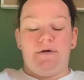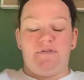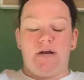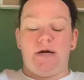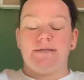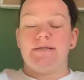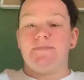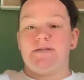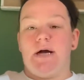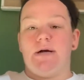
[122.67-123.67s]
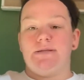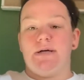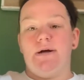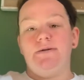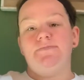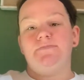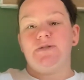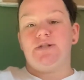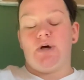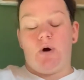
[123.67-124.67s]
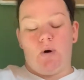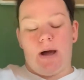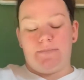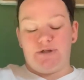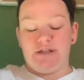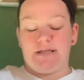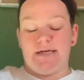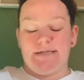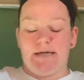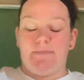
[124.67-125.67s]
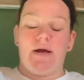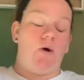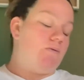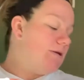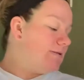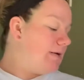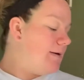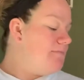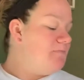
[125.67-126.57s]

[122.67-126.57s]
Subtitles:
the non-slip socks on. So I'm just going to take my own this time.